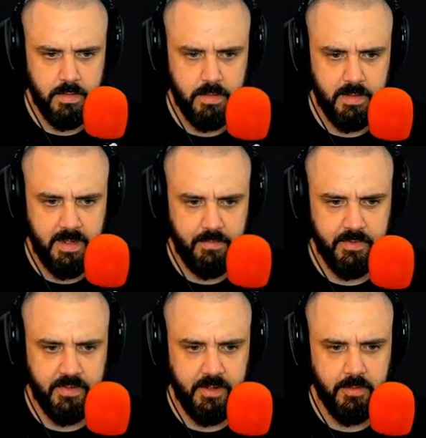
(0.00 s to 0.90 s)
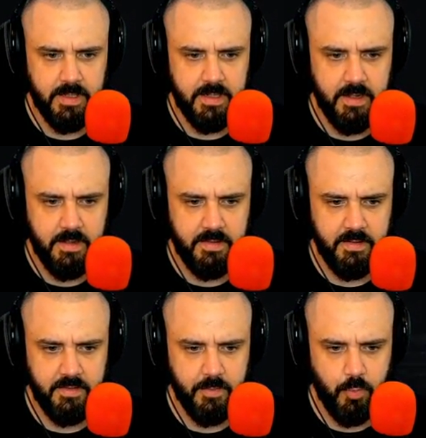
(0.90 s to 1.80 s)
I haven't seen her in the dot
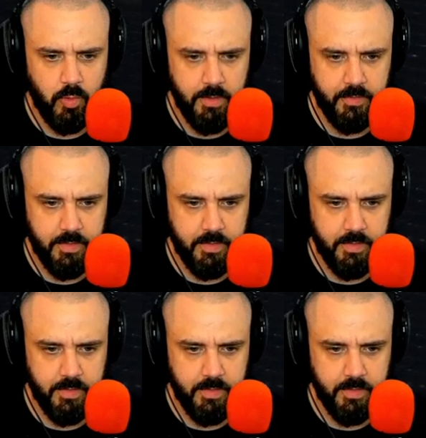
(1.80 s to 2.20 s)
system once.